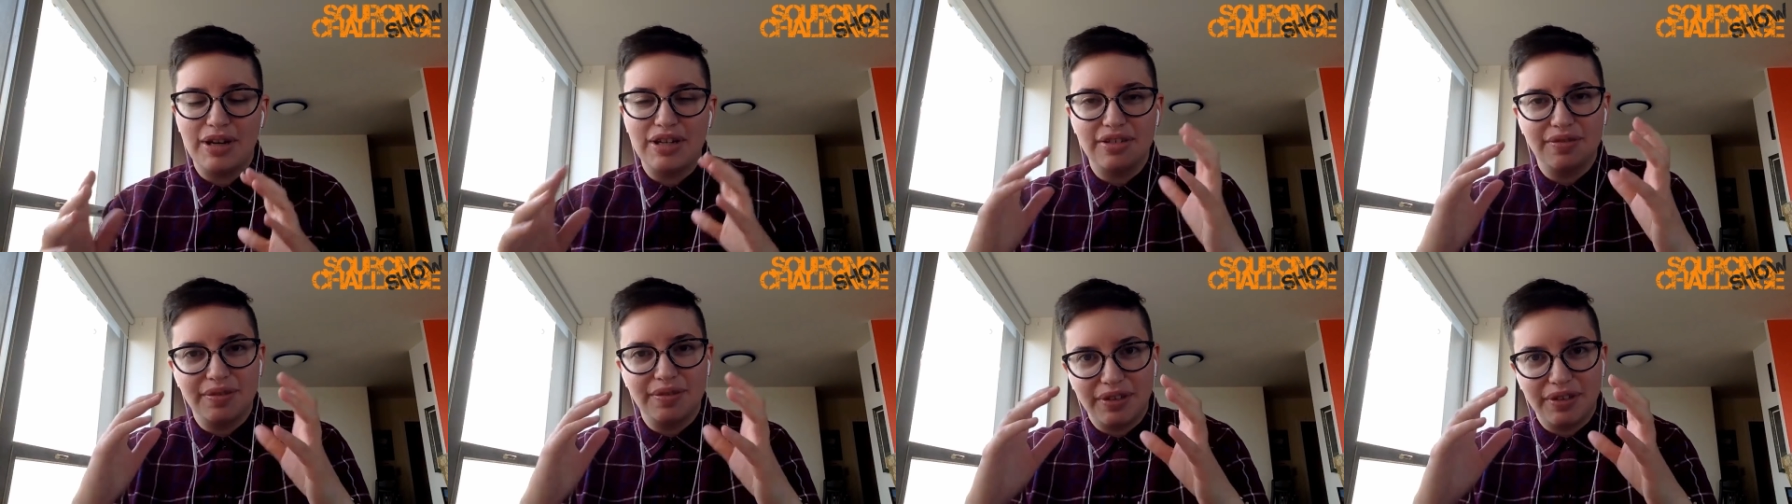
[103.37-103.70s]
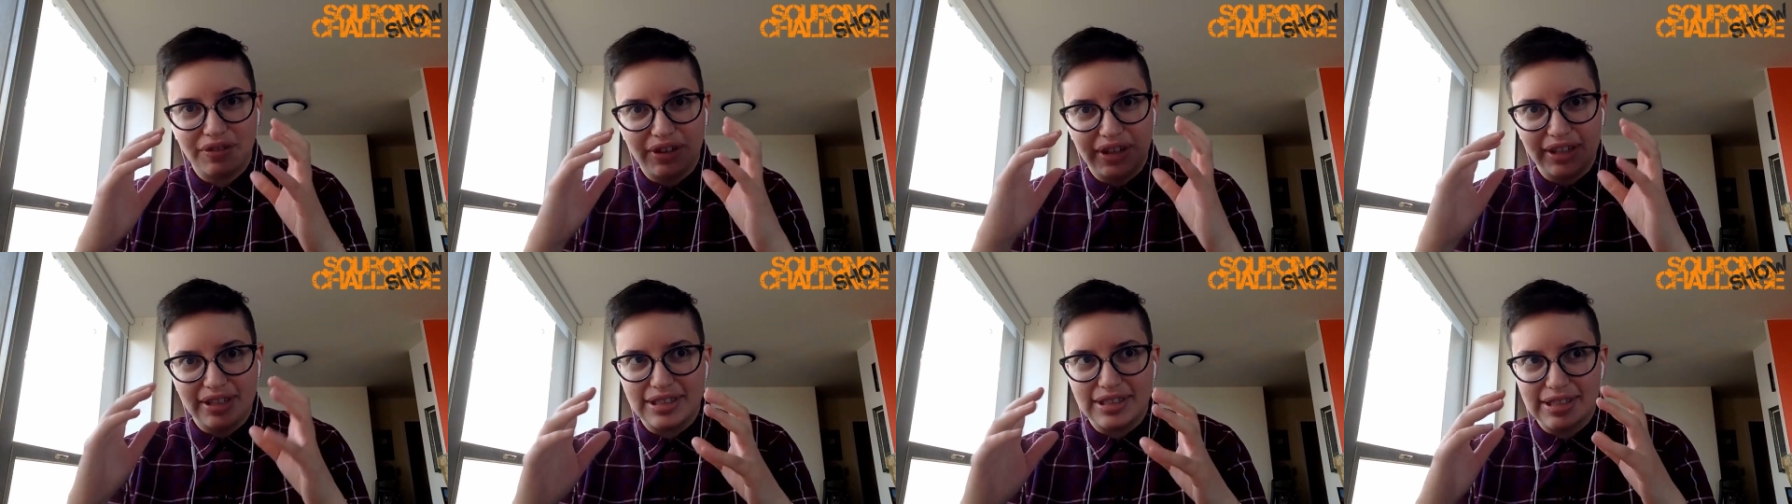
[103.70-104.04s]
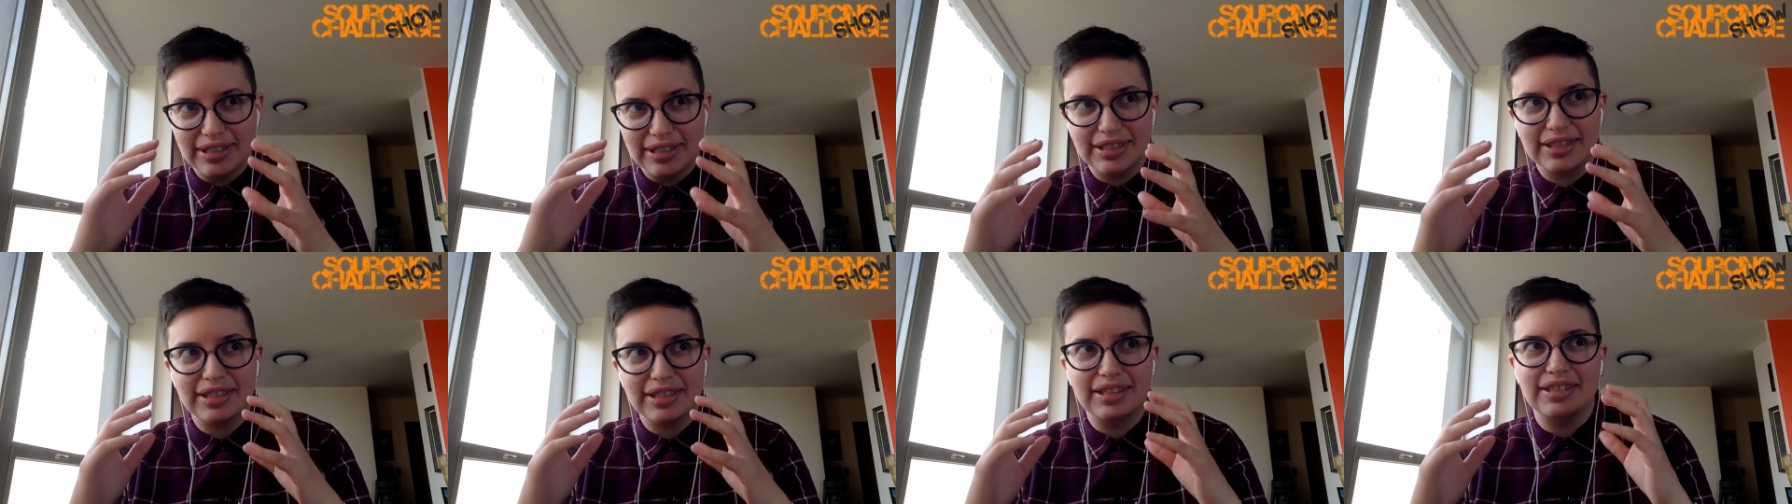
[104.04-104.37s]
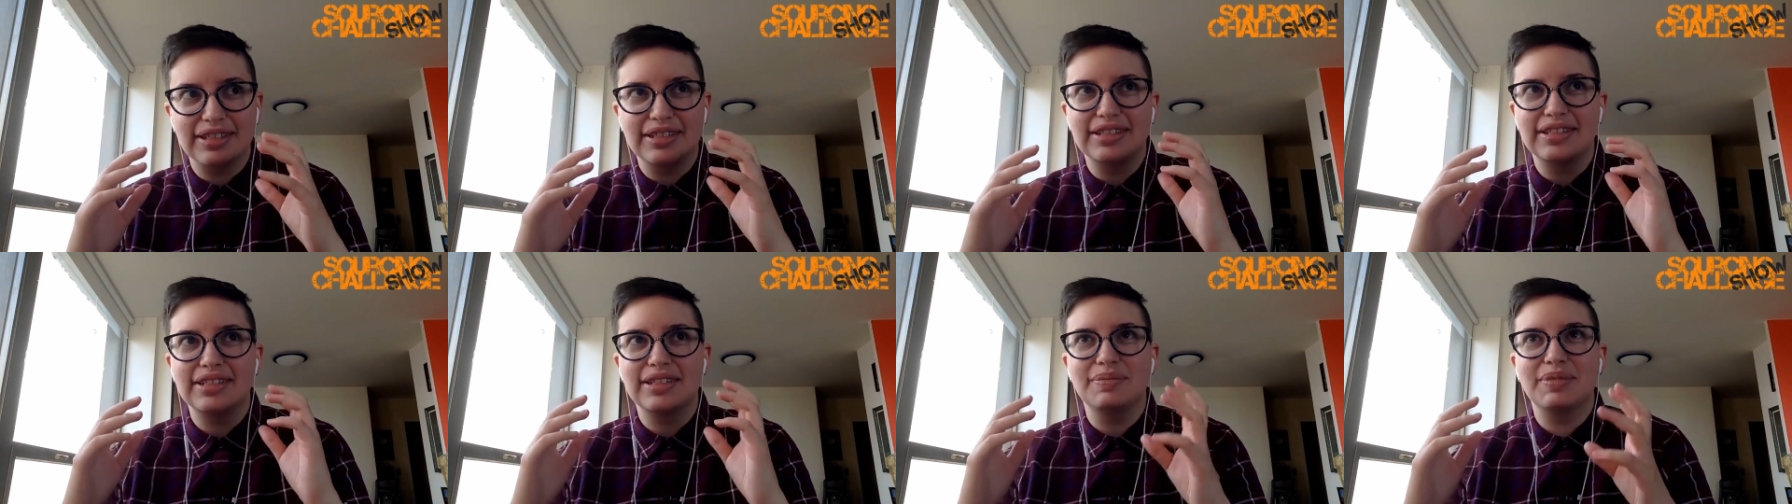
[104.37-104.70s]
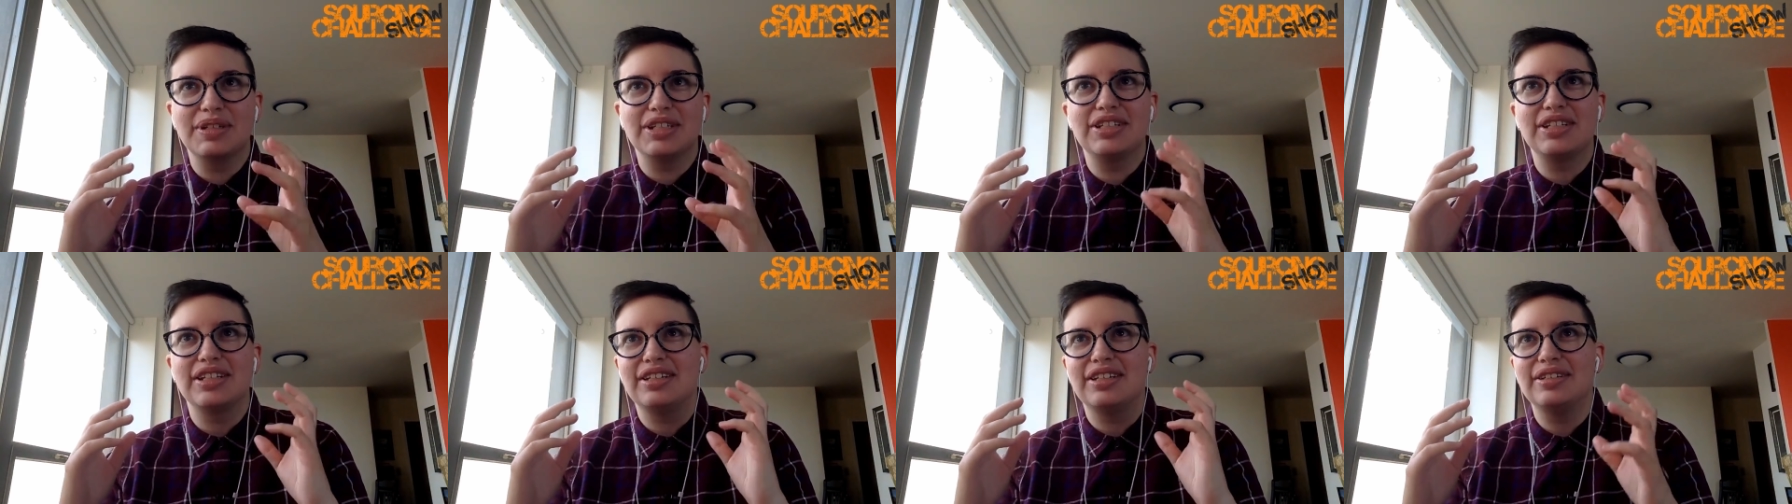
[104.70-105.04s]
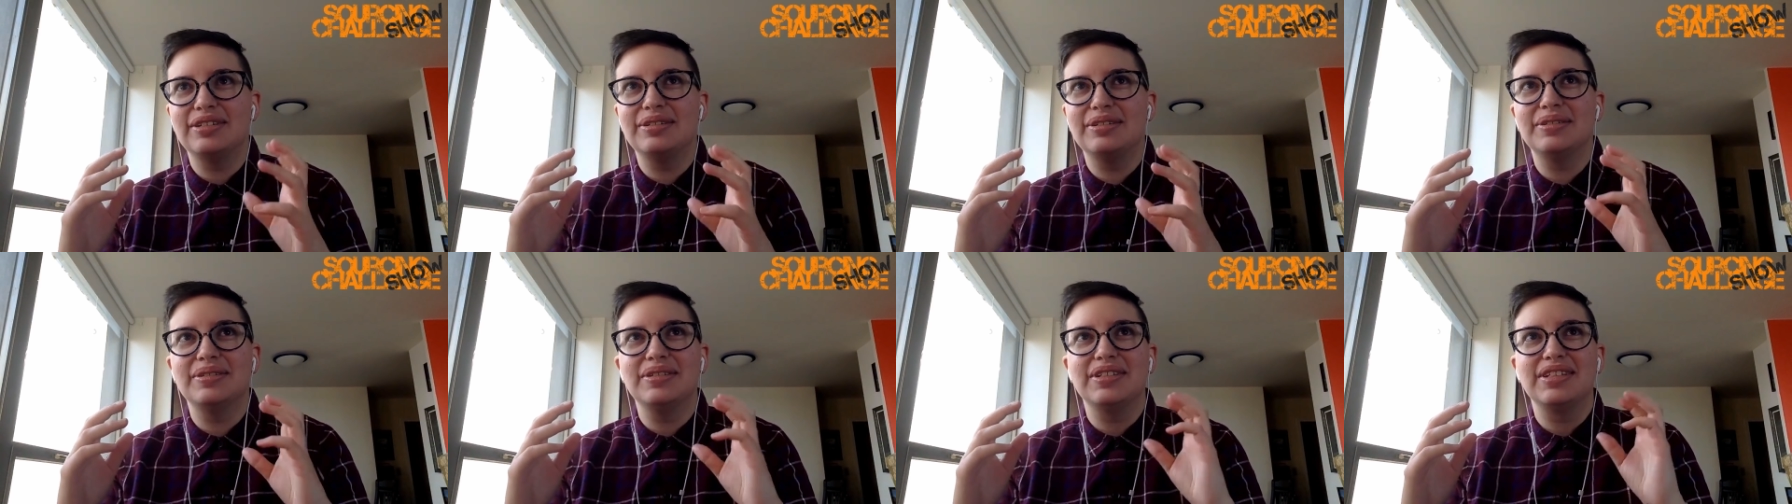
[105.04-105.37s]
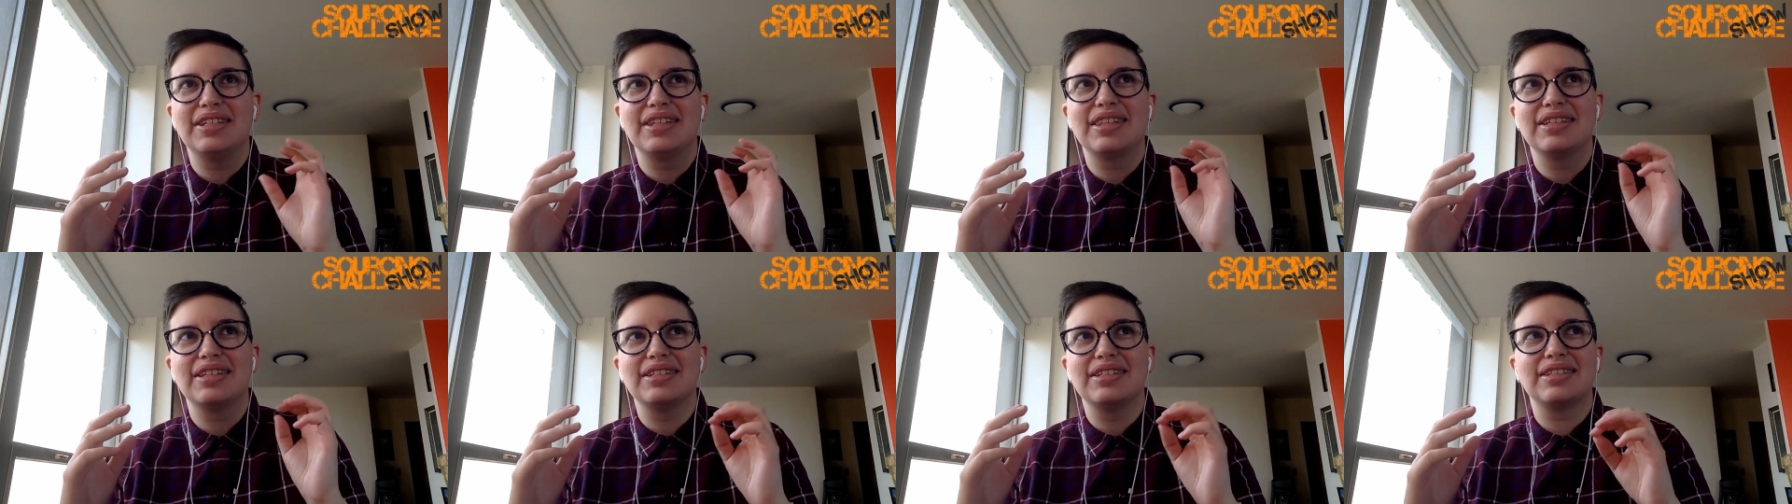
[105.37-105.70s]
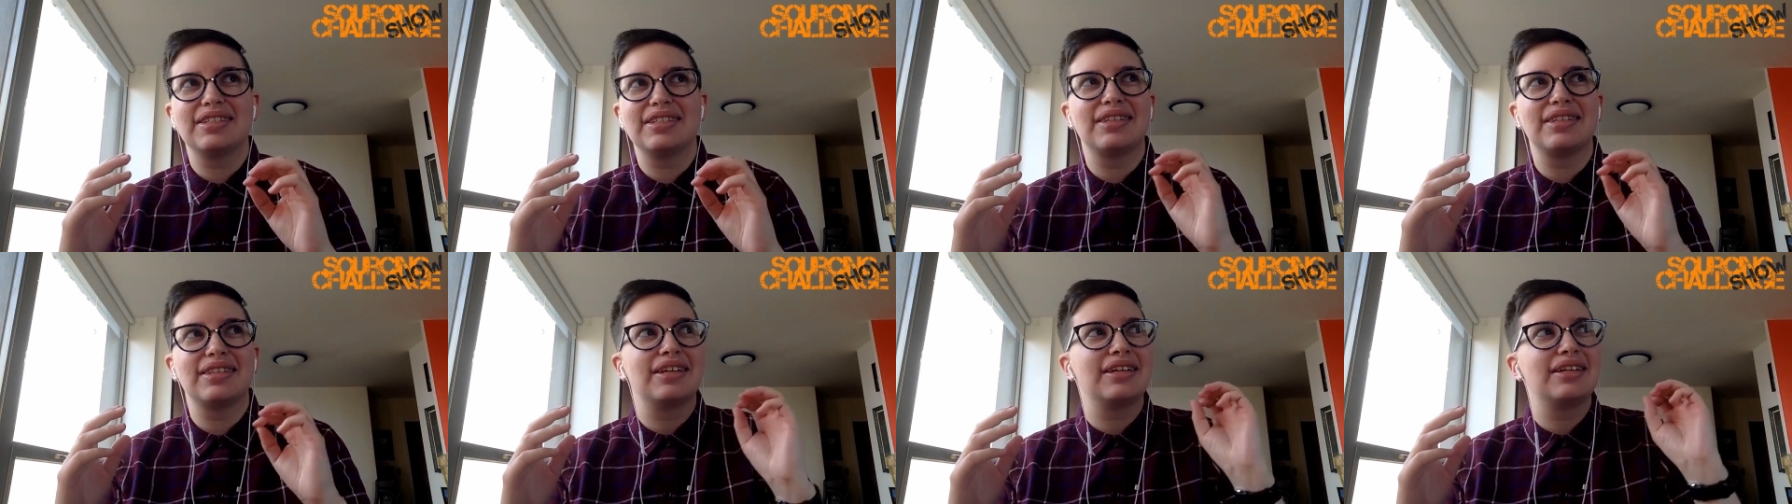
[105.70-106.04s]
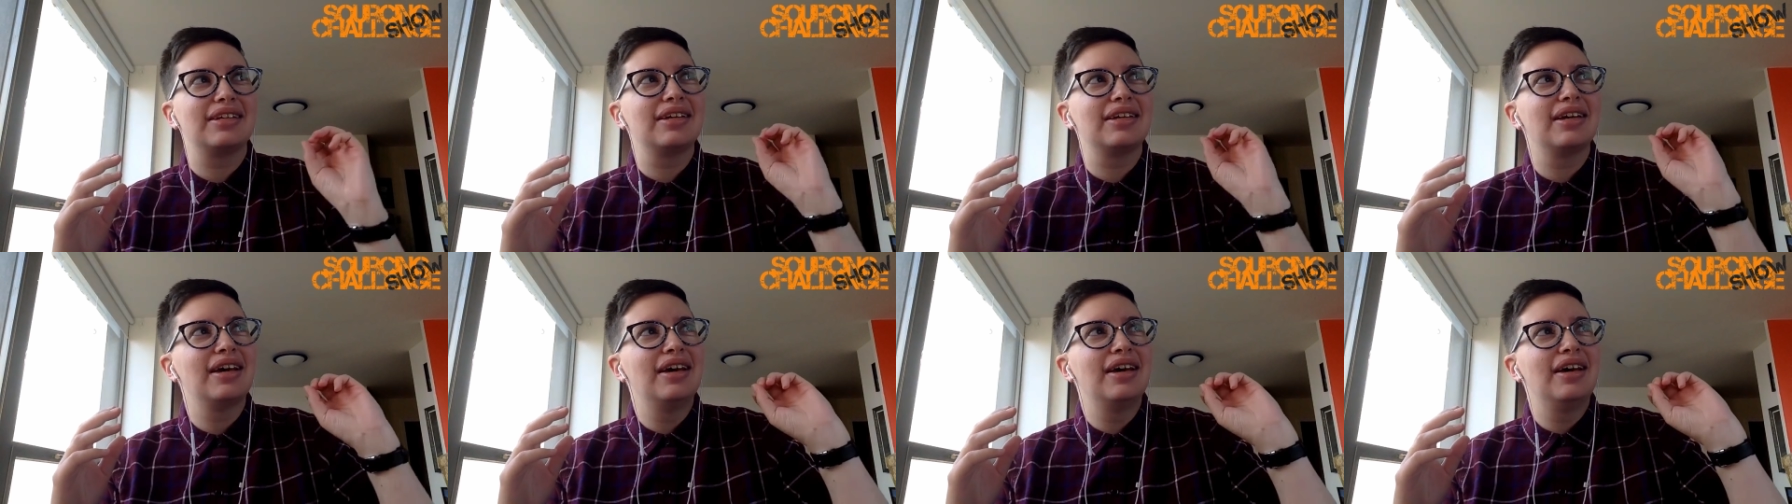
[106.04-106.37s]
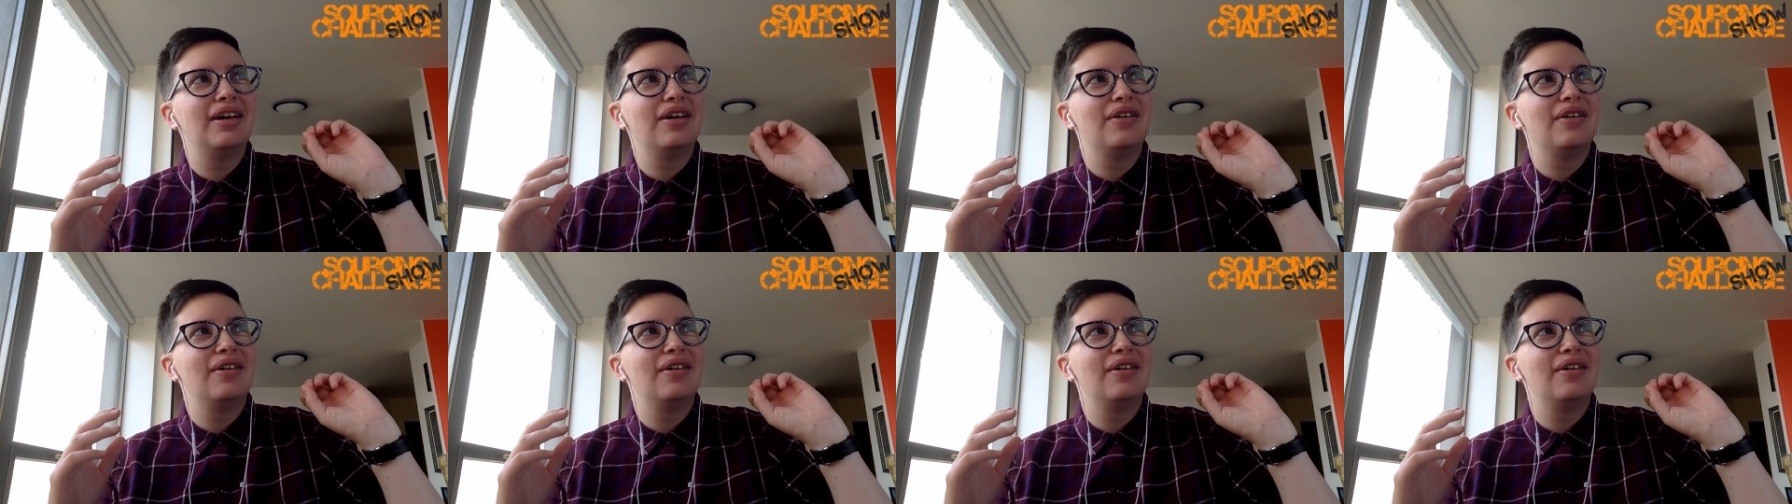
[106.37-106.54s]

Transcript: a bunch of different instances in which they've used this like